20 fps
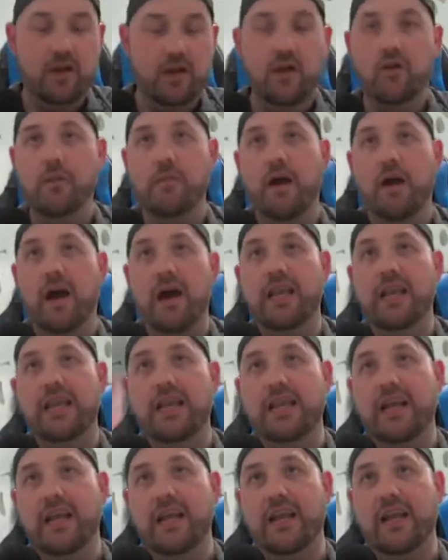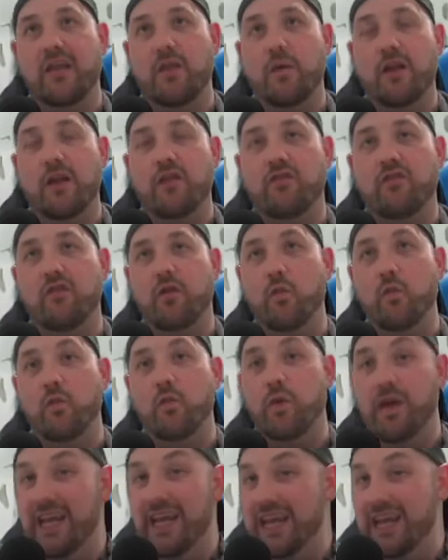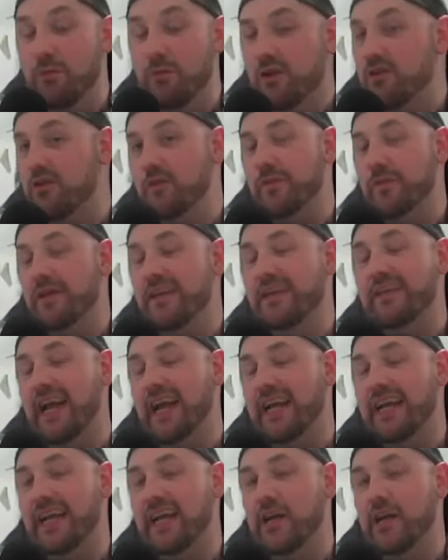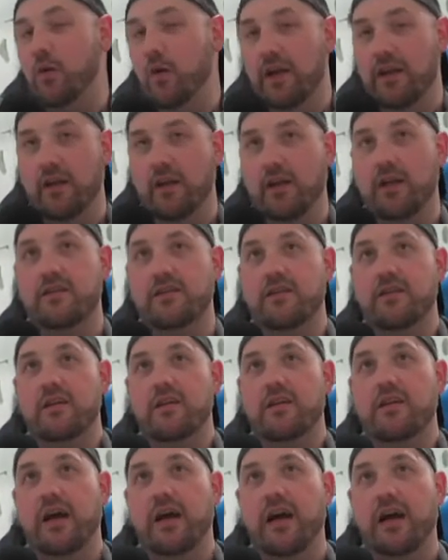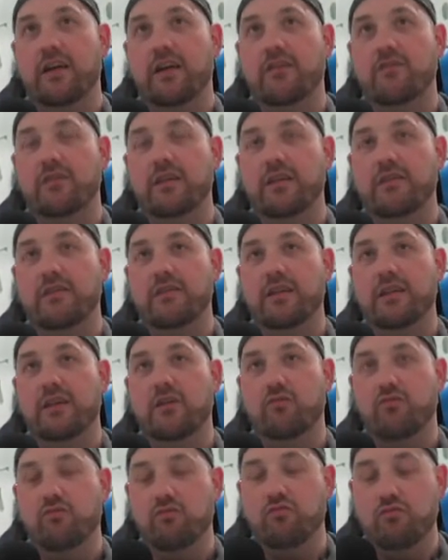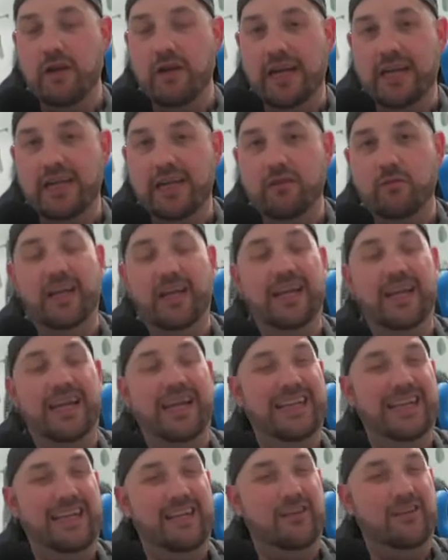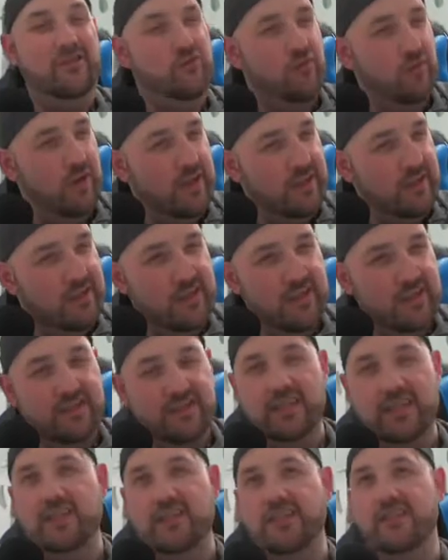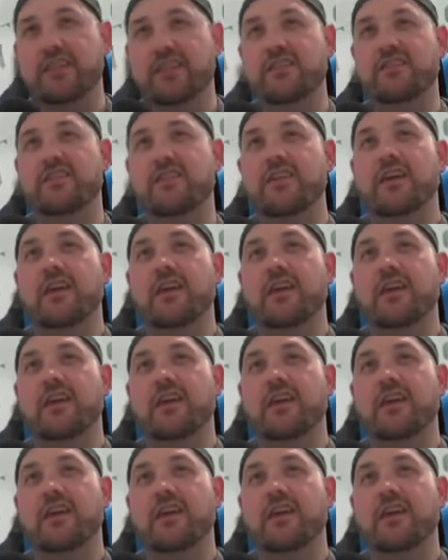Grim Hireling, another one. So we want to be attacking quite a lot. Uh, so really, really great. We're going to get those treasure synergies.